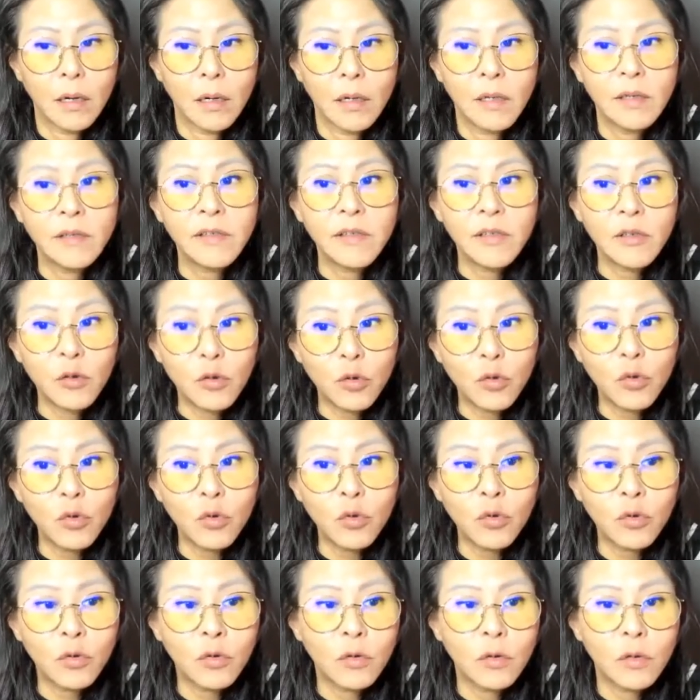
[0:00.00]
Is it
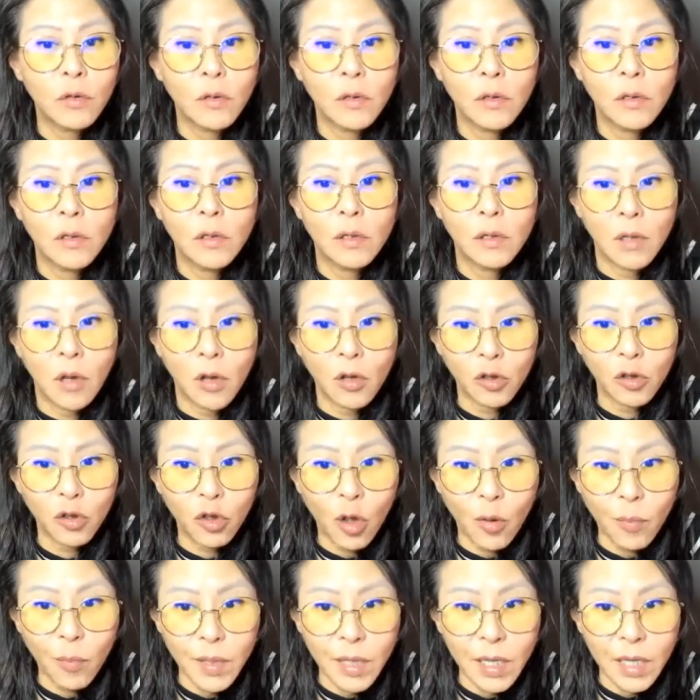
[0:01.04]
two? On
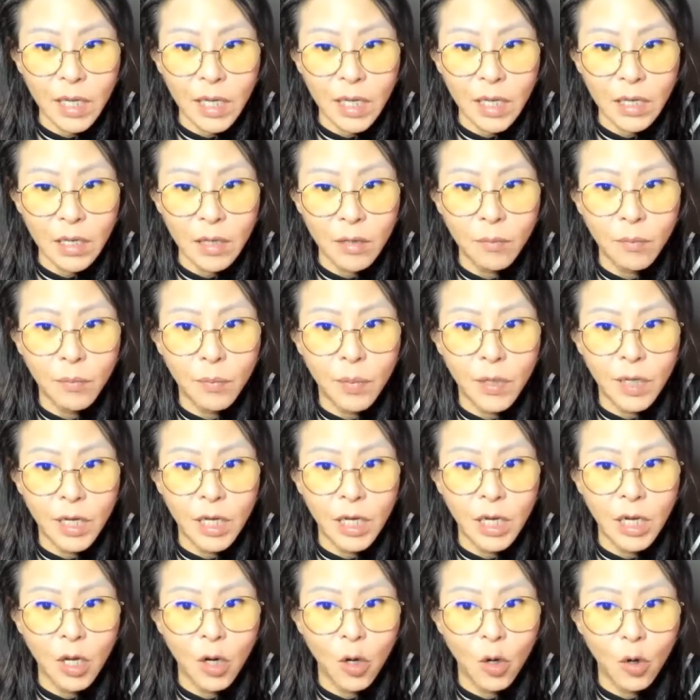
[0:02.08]
top yin,
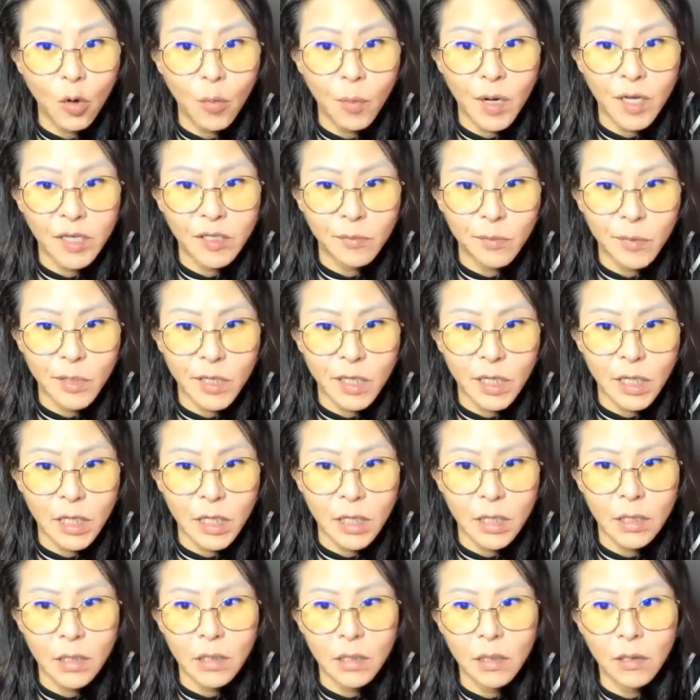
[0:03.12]
below must be
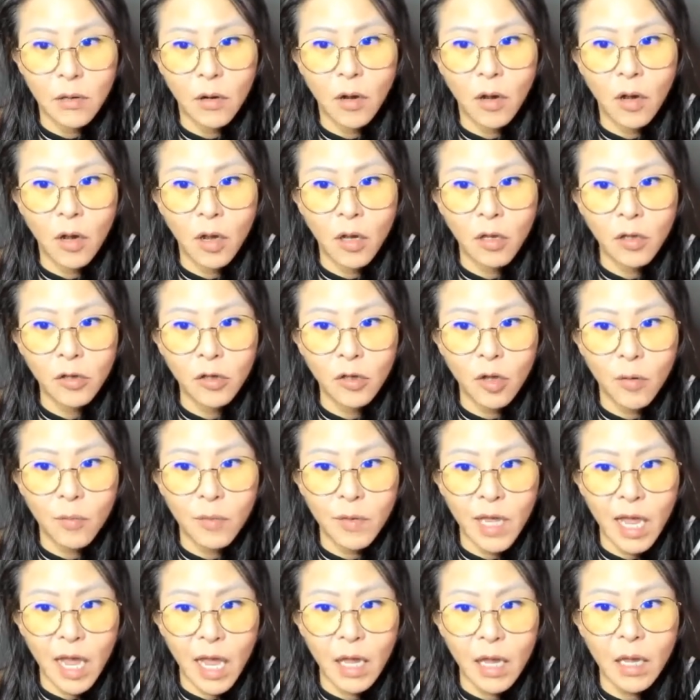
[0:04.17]
yin. On top
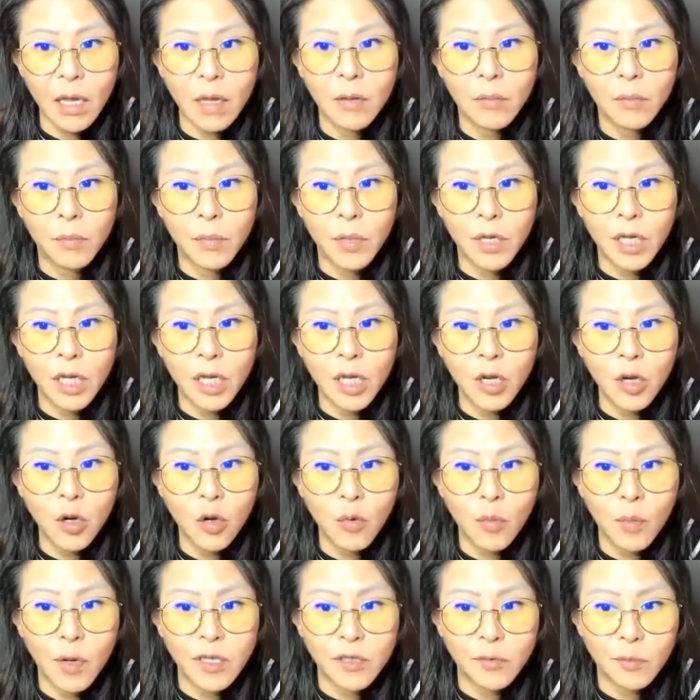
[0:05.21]
yang,
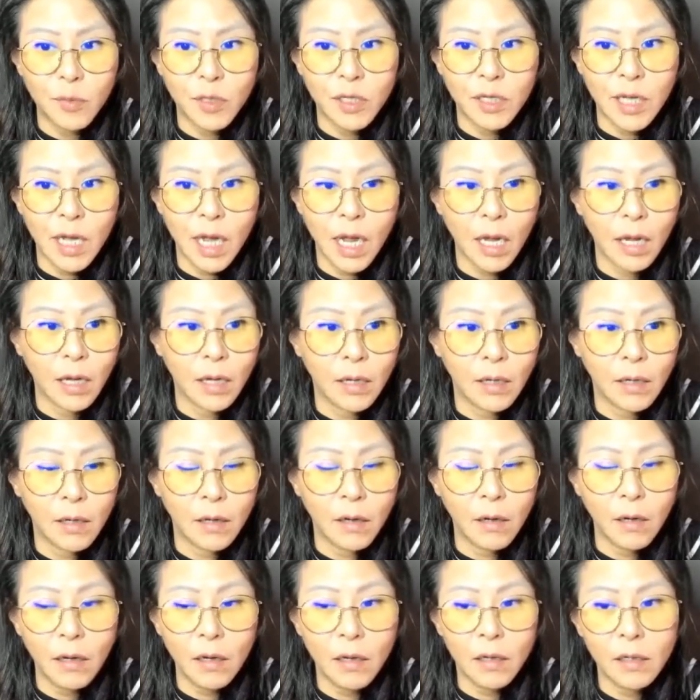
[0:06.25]
below must be yang.
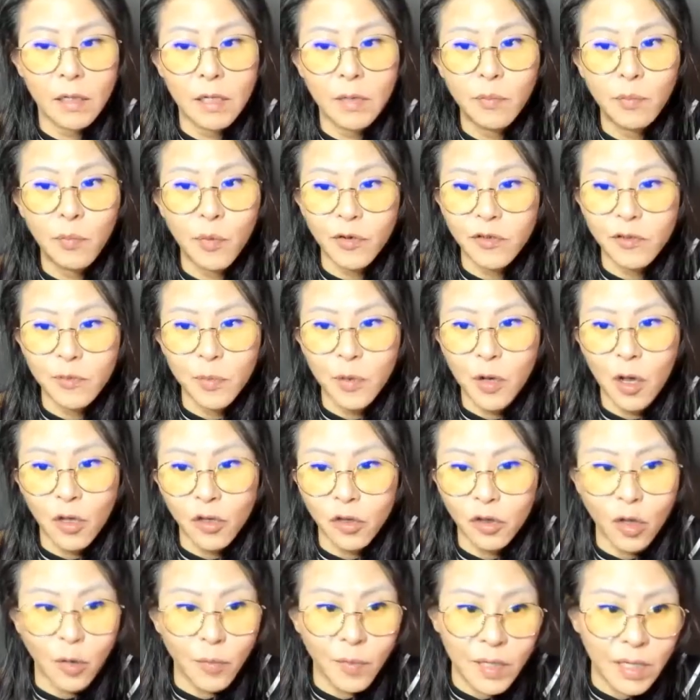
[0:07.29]
Impossible
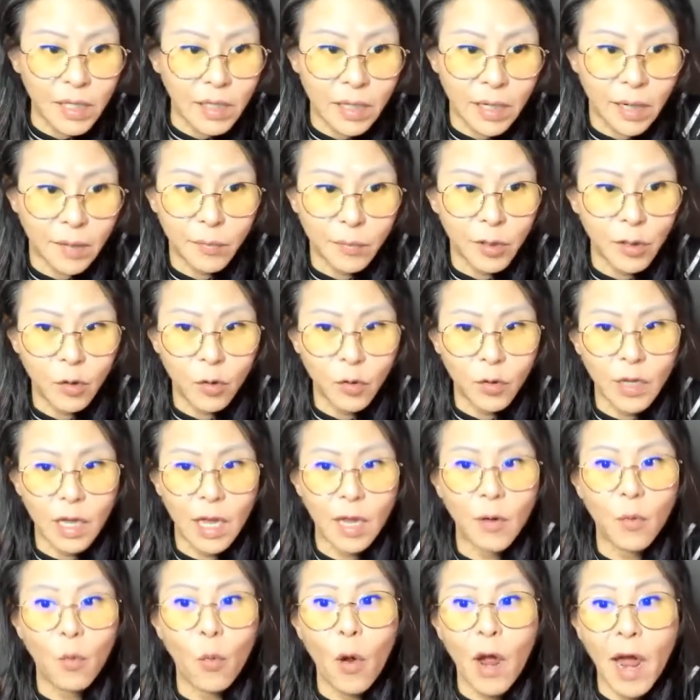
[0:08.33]
on top yin and below
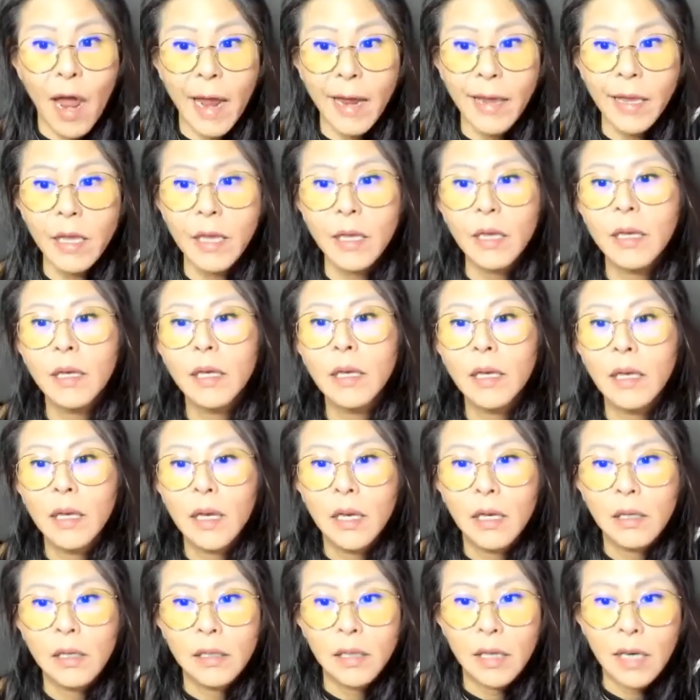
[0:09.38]
yang. Why?
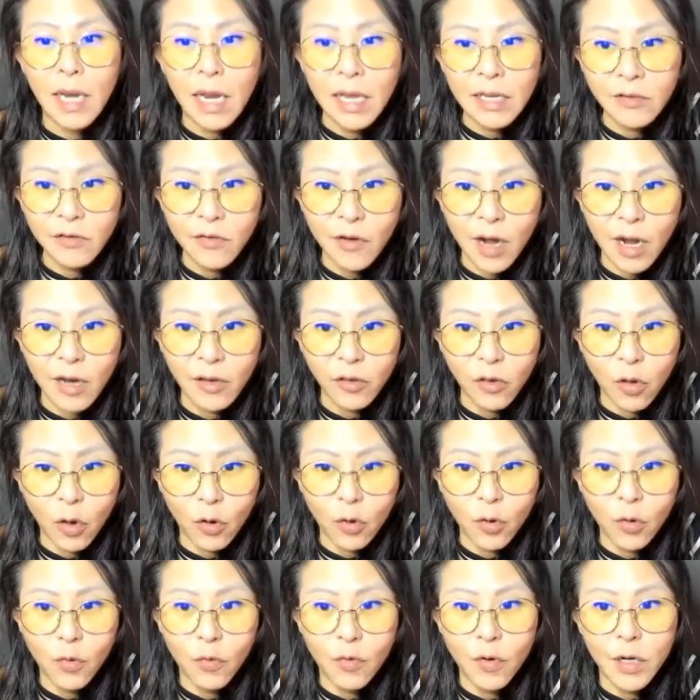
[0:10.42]
The last round I
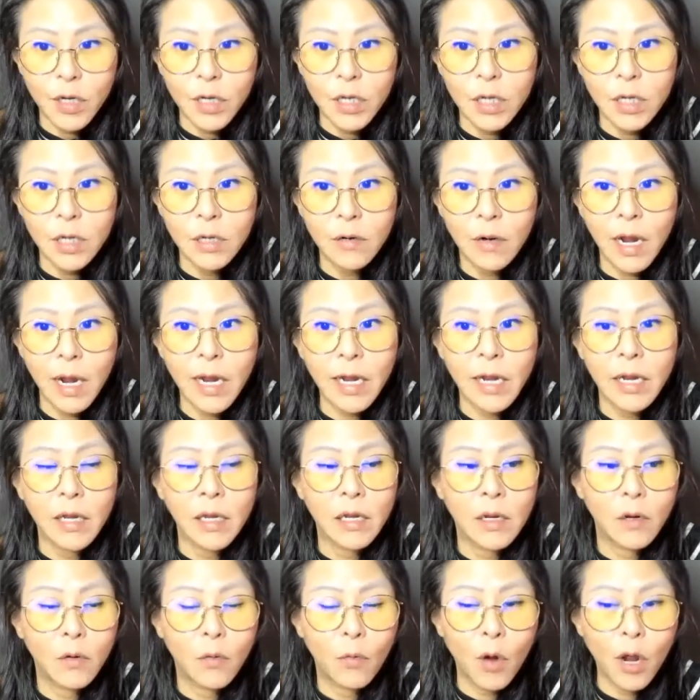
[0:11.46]
taught you already, right?
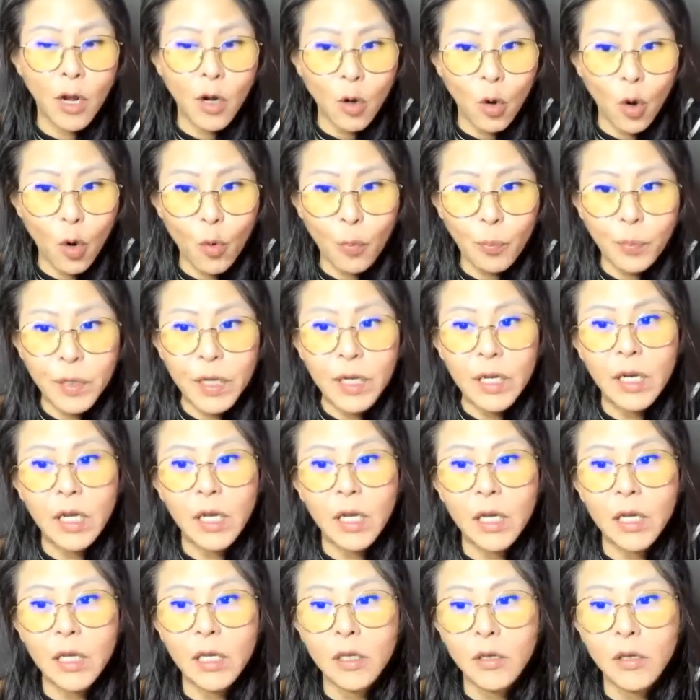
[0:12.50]
One whole
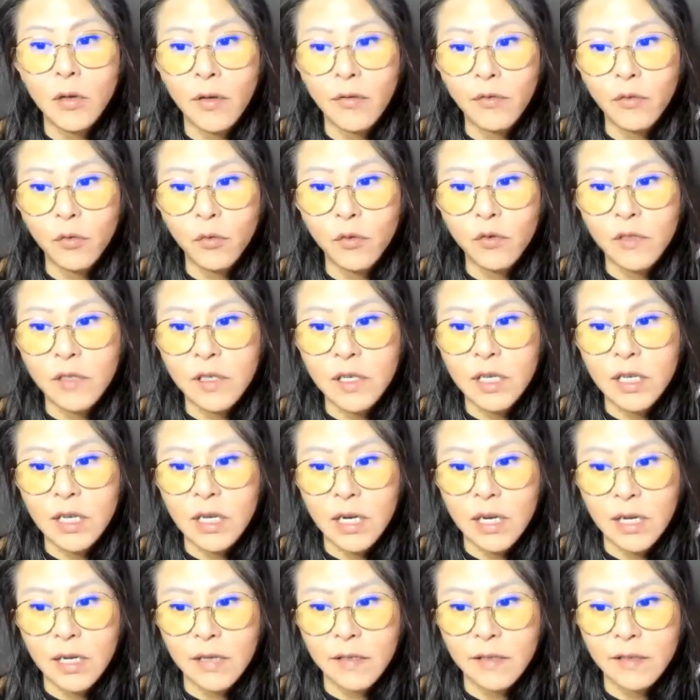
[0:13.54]
pillar, you have to see it
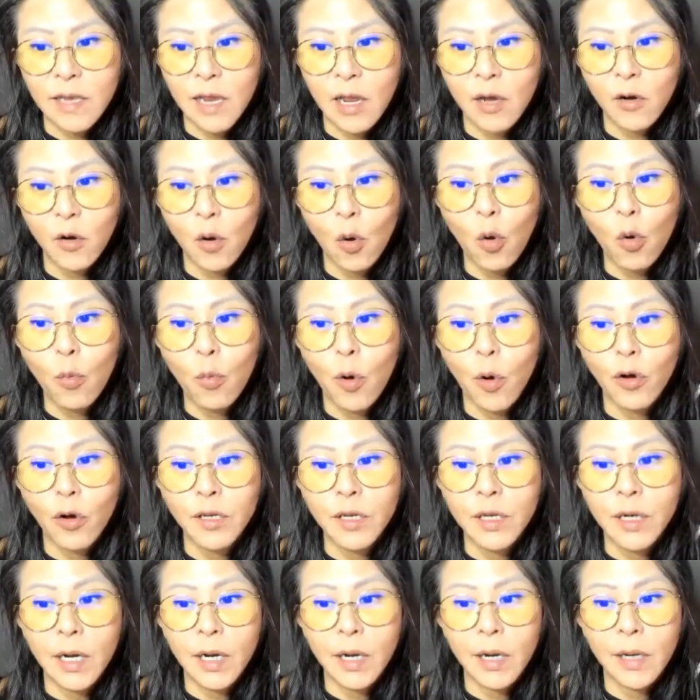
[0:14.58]
as like the whole
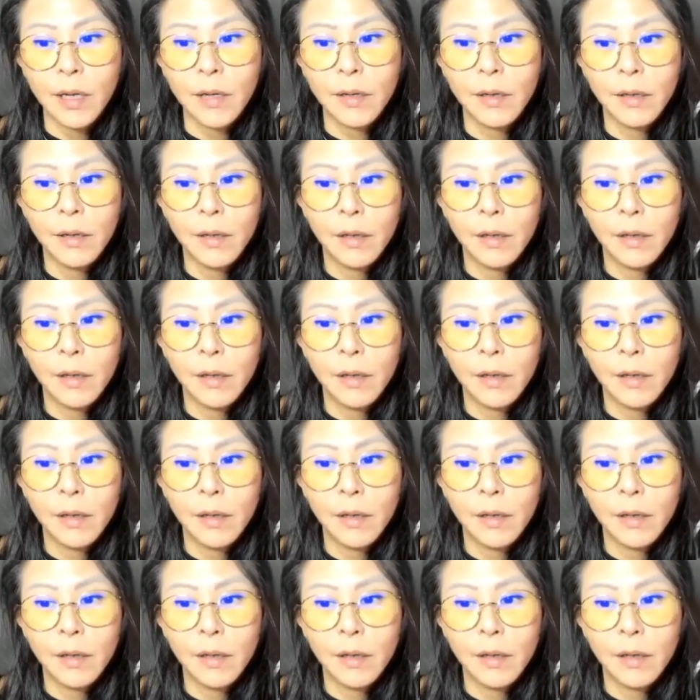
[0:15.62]
body like that.